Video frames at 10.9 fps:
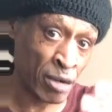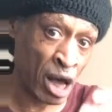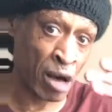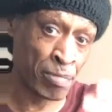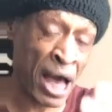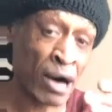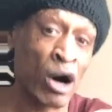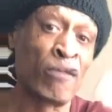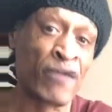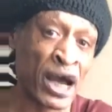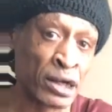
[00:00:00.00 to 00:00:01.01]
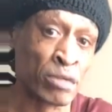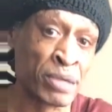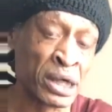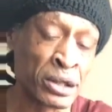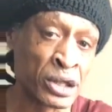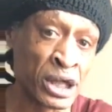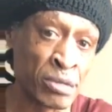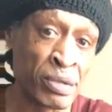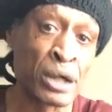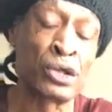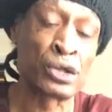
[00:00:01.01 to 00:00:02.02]
about availability,
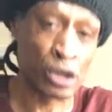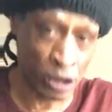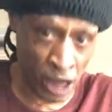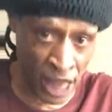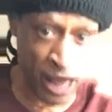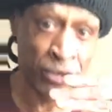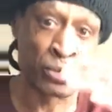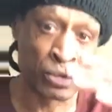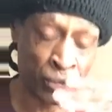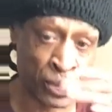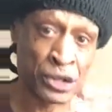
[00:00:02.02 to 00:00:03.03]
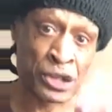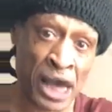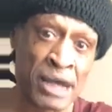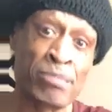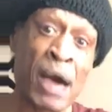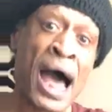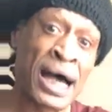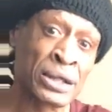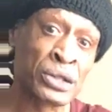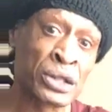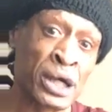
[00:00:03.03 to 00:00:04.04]
because the same
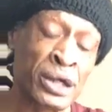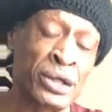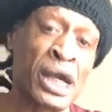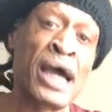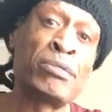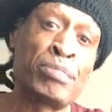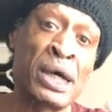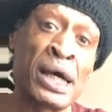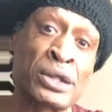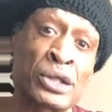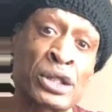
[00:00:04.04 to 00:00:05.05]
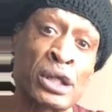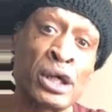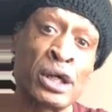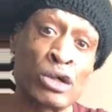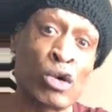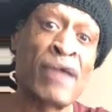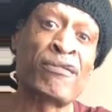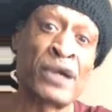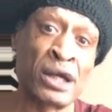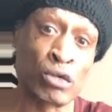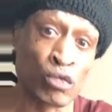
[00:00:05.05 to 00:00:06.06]
as the APS
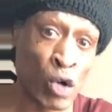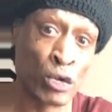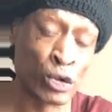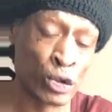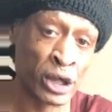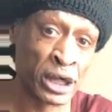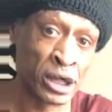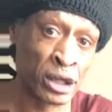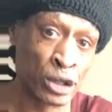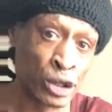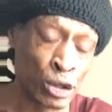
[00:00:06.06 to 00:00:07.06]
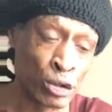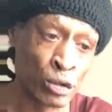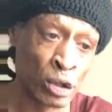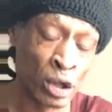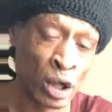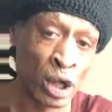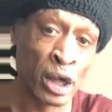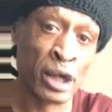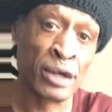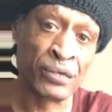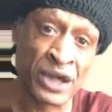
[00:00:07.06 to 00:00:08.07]
graphic rotary EQ,
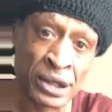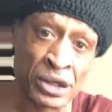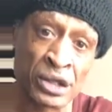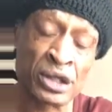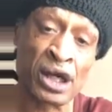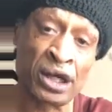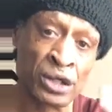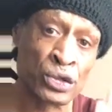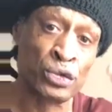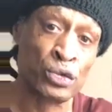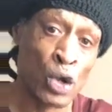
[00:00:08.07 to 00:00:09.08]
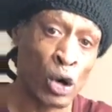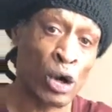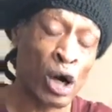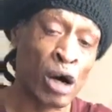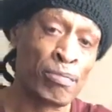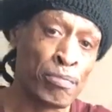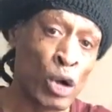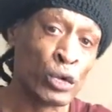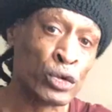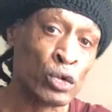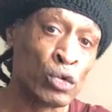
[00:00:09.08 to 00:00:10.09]
this is not a
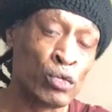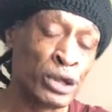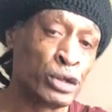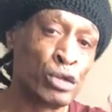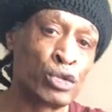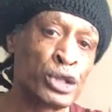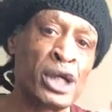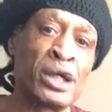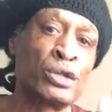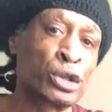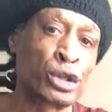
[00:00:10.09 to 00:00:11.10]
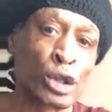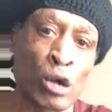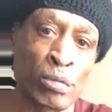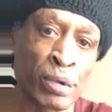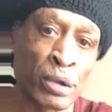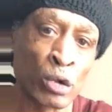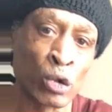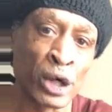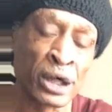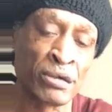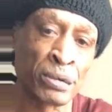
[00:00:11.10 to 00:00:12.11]
model which you'll see in shop
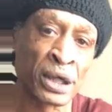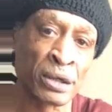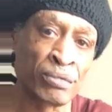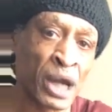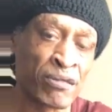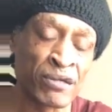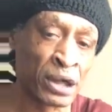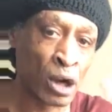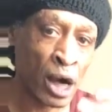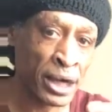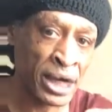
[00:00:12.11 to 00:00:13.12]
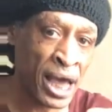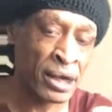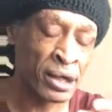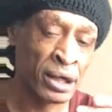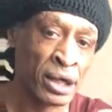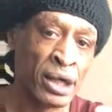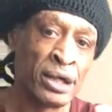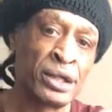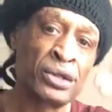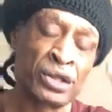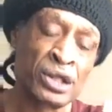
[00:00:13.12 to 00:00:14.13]
or anything, nothing like that.
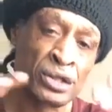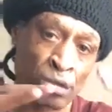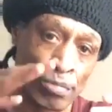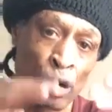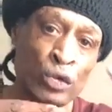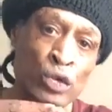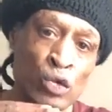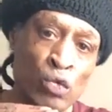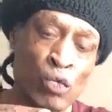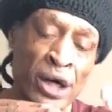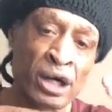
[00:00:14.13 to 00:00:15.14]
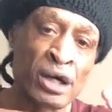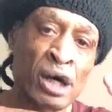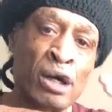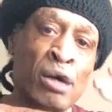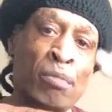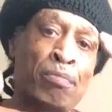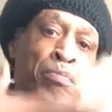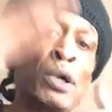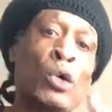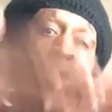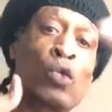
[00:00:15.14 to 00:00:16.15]
This is a model we're gonna
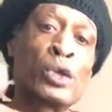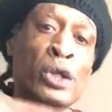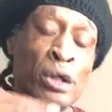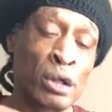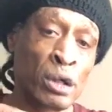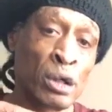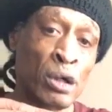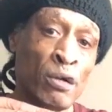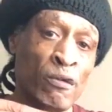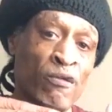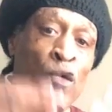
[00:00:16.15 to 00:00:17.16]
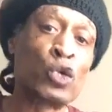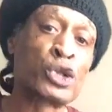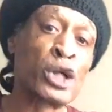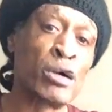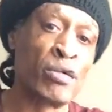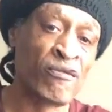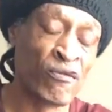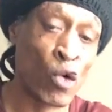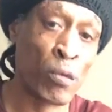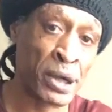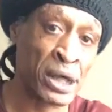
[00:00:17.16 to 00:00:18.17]
build for
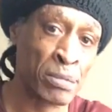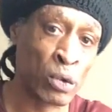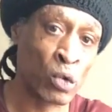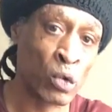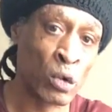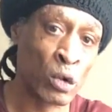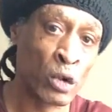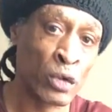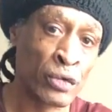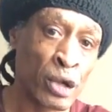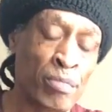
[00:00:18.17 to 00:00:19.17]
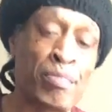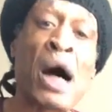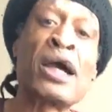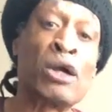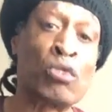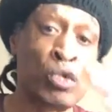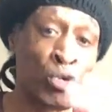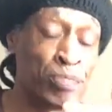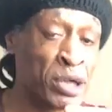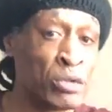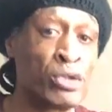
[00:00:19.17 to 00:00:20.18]
people, but it will
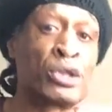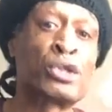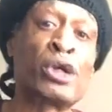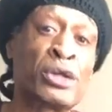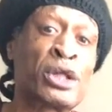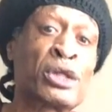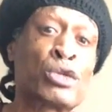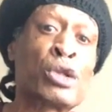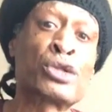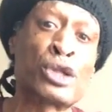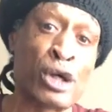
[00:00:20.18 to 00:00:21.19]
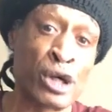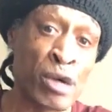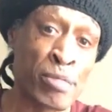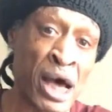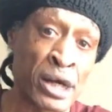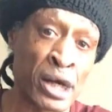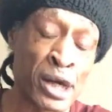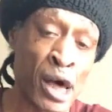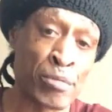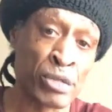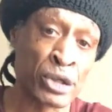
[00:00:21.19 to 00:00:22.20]
be restricted to a certain amount of
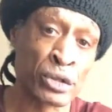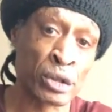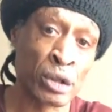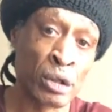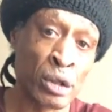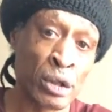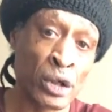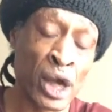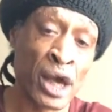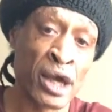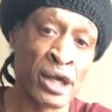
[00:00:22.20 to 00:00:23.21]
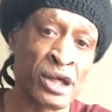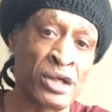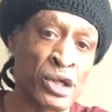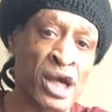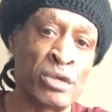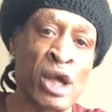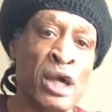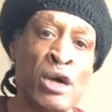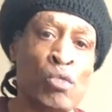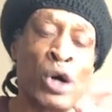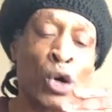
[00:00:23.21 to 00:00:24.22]
numbers.
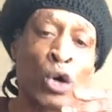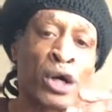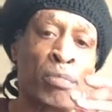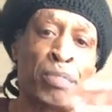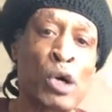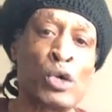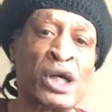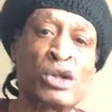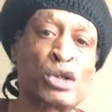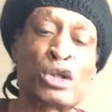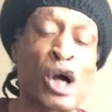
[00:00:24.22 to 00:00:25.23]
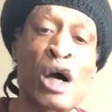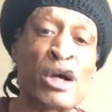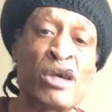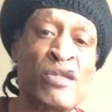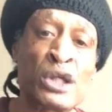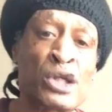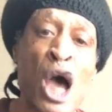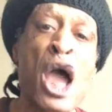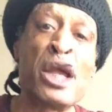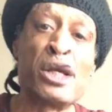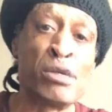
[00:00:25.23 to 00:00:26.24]
We're not going to build it, just go and give it to
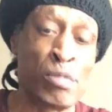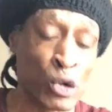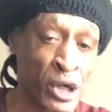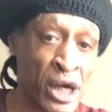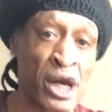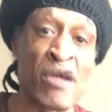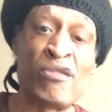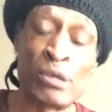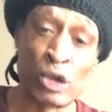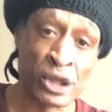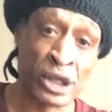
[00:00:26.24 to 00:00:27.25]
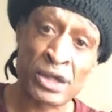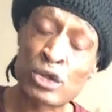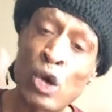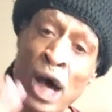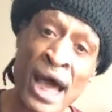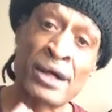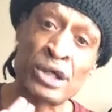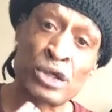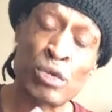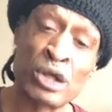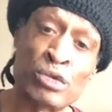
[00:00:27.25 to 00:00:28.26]
anybody and everybody. That's not how
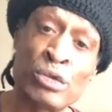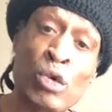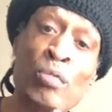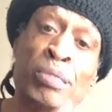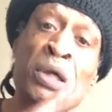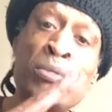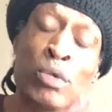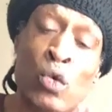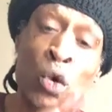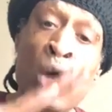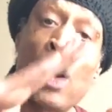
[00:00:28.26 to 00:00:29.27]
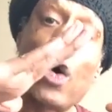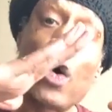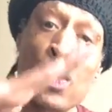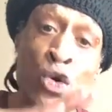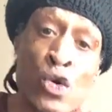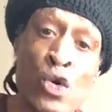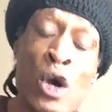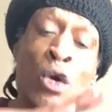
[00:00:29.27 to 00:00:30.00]
this works. We want people who